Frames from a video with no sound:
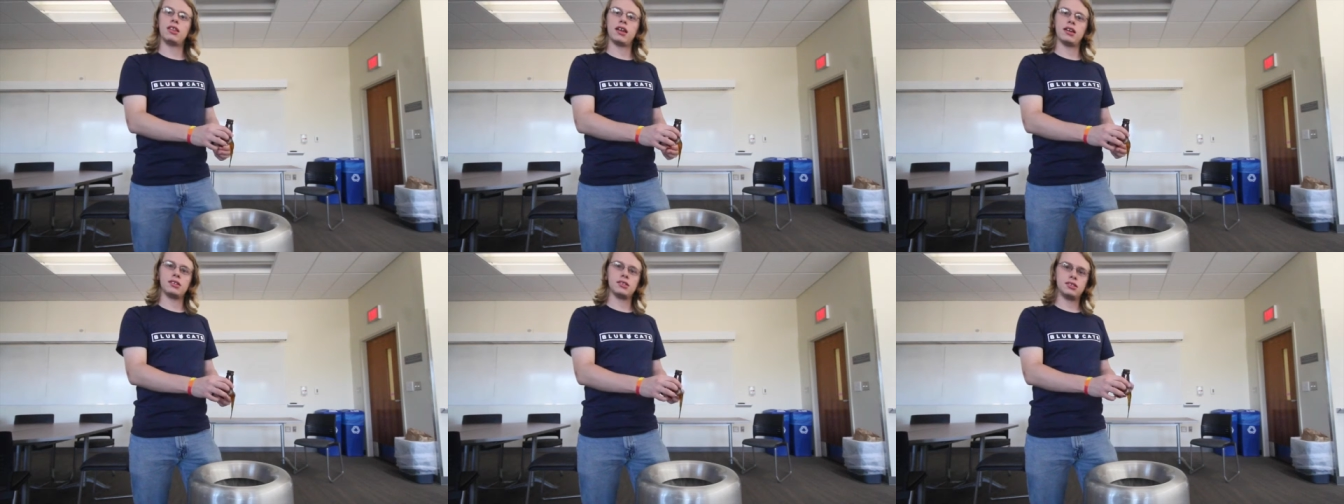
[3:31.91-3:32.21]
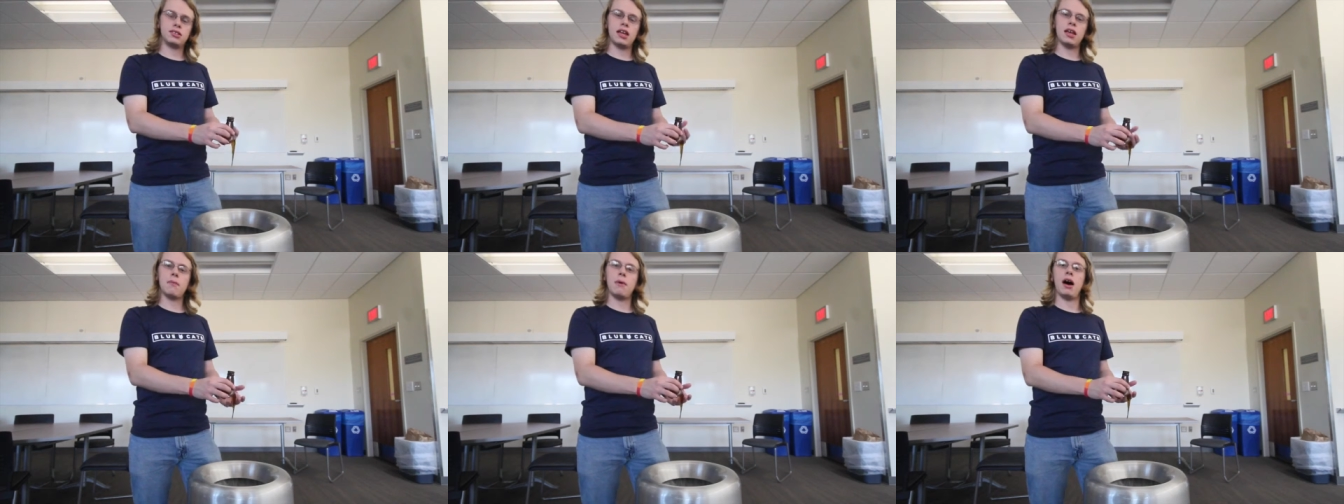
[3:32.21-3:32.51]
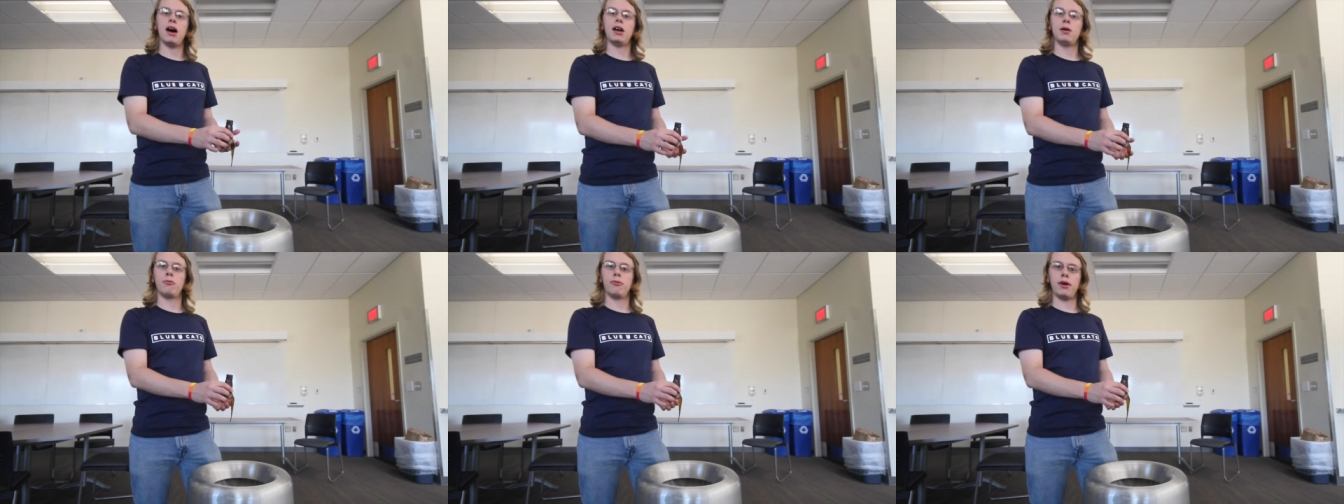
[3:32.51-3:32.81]
that same
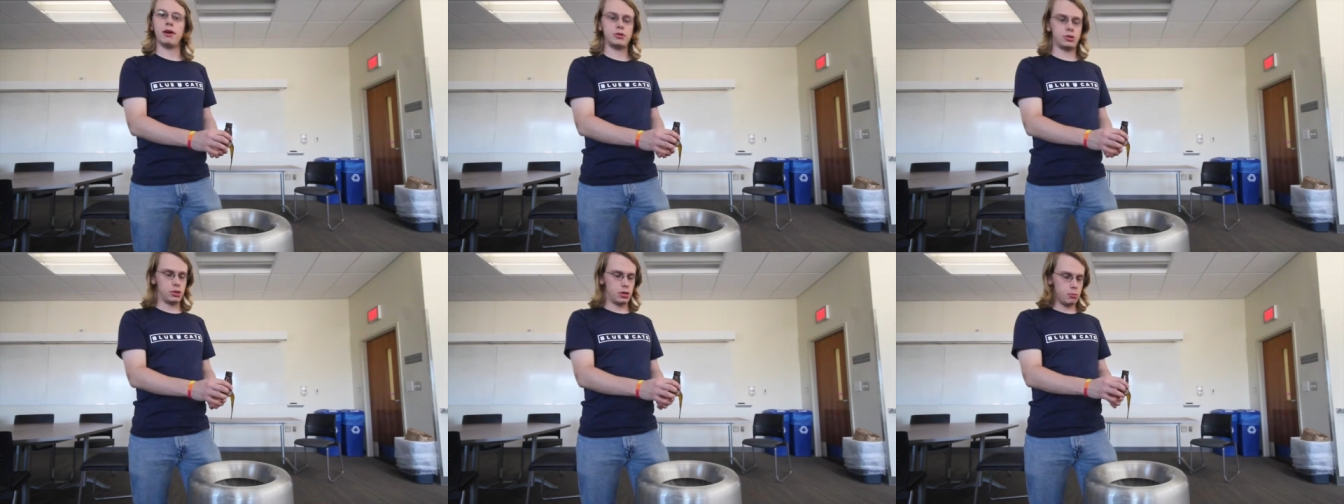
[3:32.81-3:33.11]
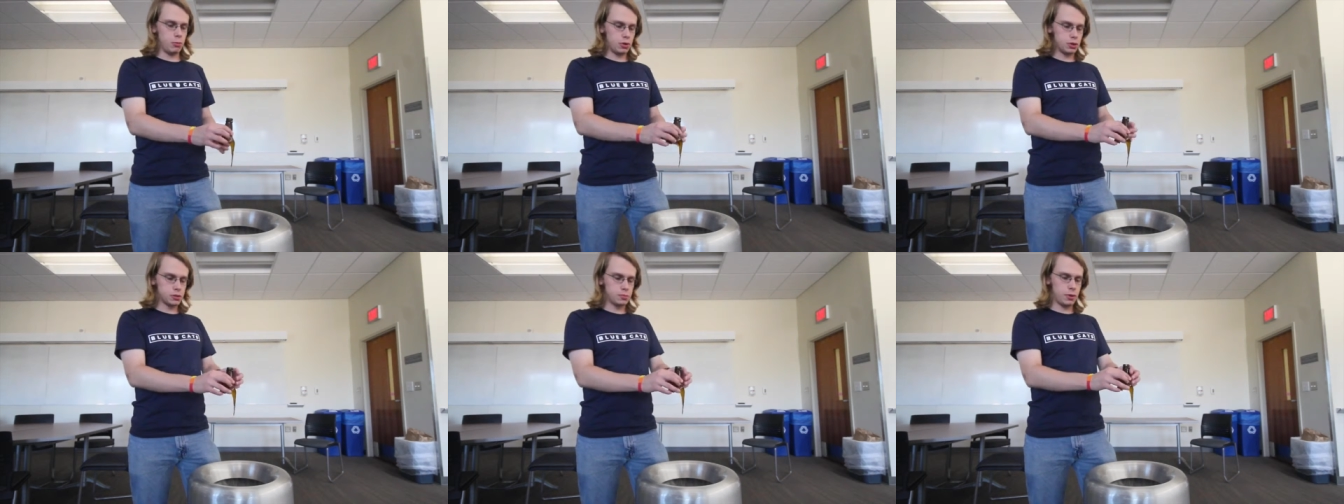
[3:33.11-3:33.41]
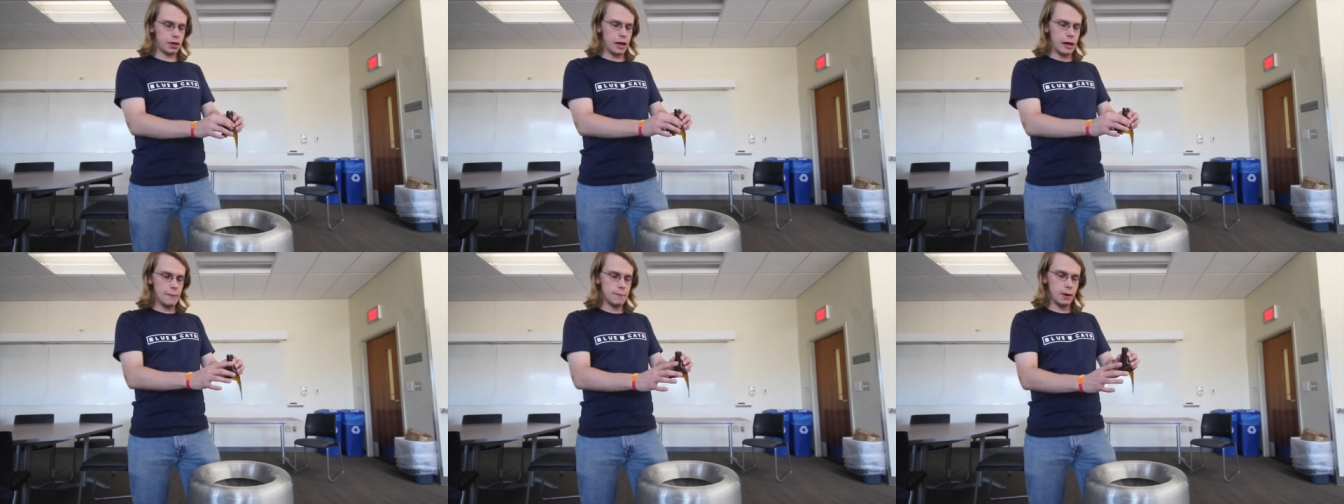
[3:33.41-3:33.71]
high pressure and
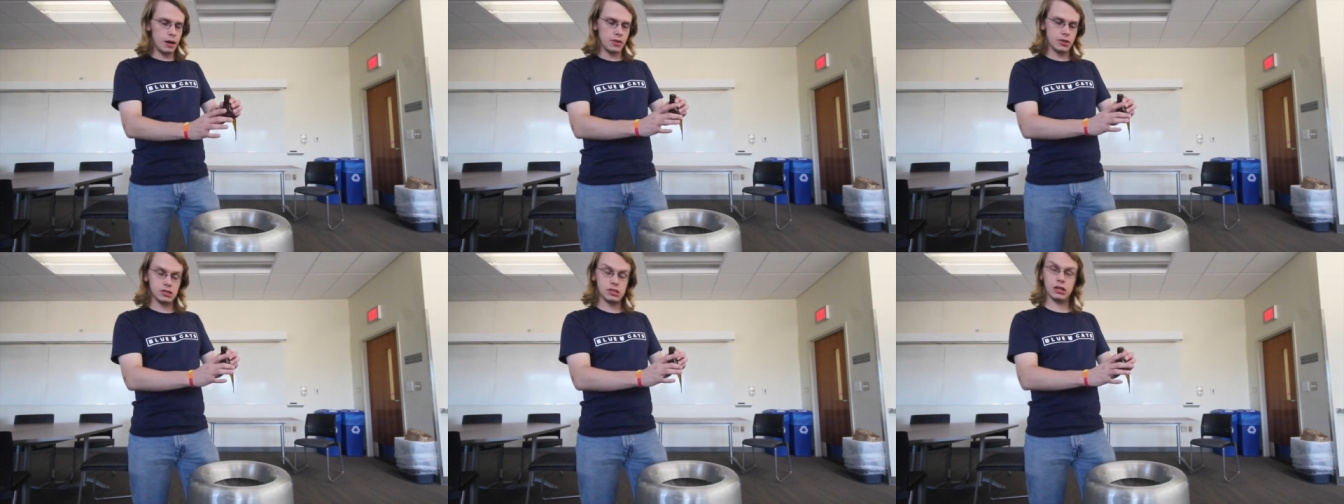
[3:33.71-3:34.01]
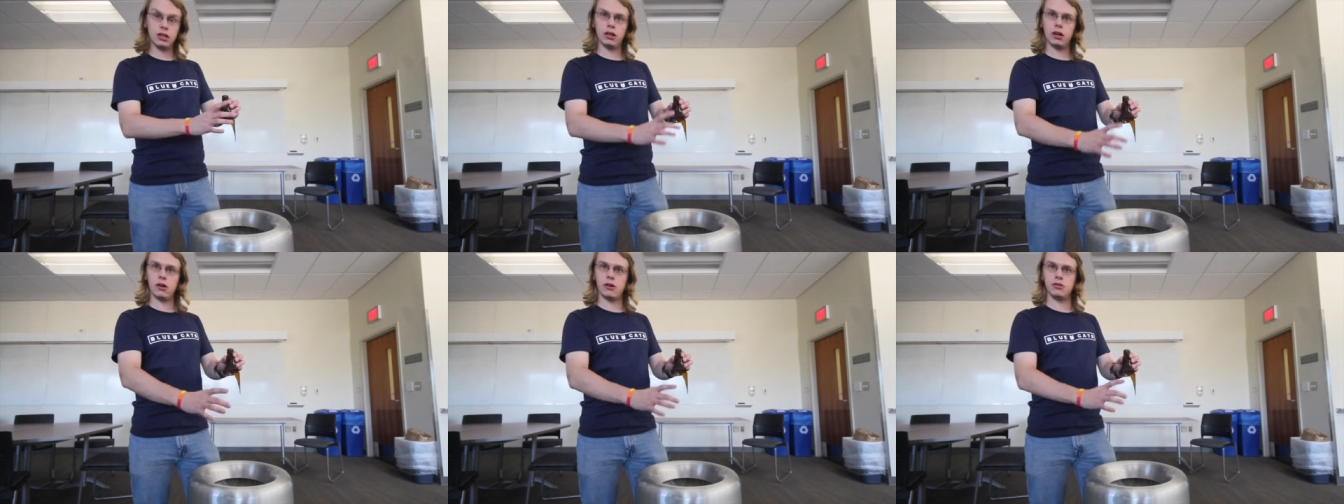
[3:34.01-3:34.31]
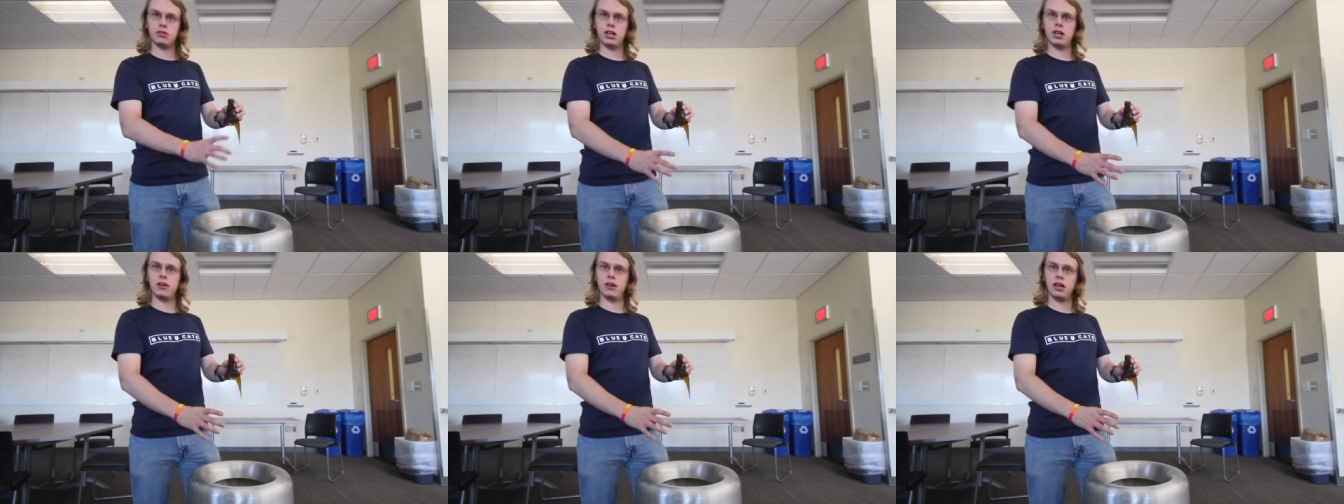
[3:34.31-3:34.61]
multiply it by this
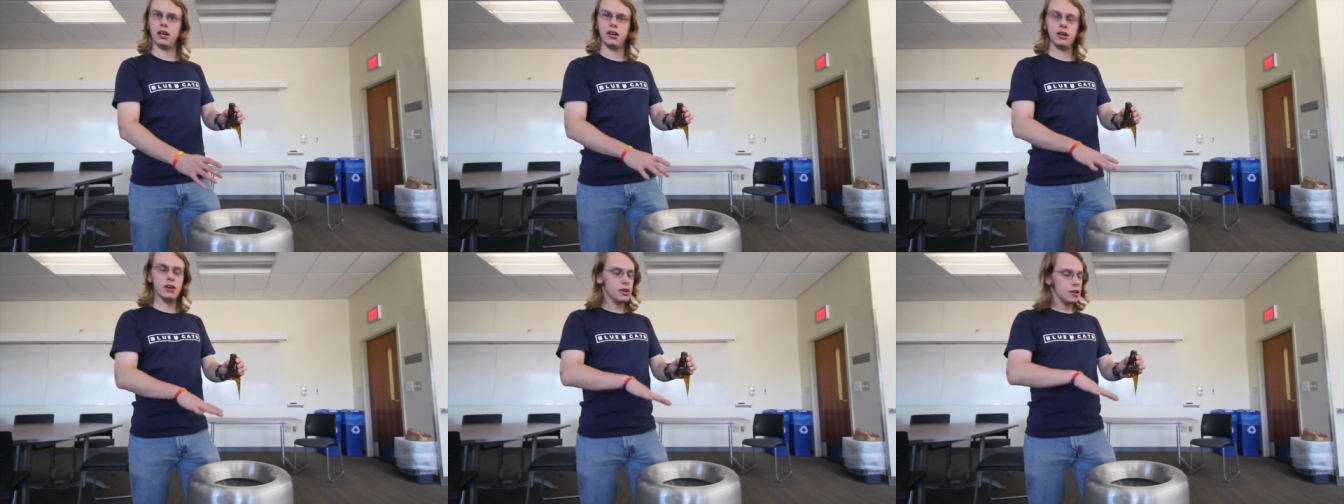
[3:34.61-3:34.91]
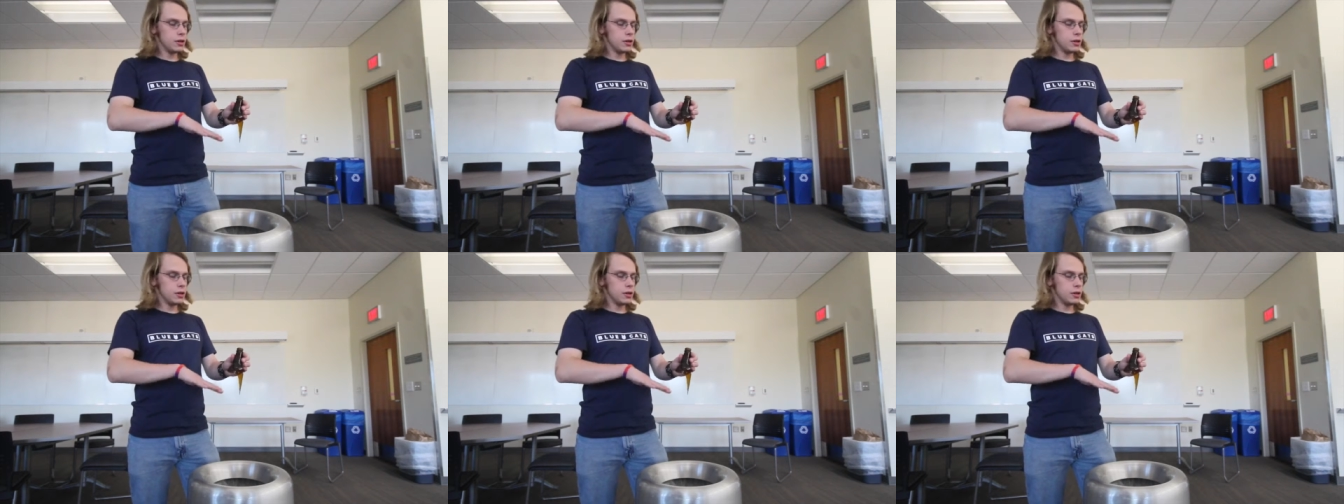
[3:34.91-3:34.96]
large area.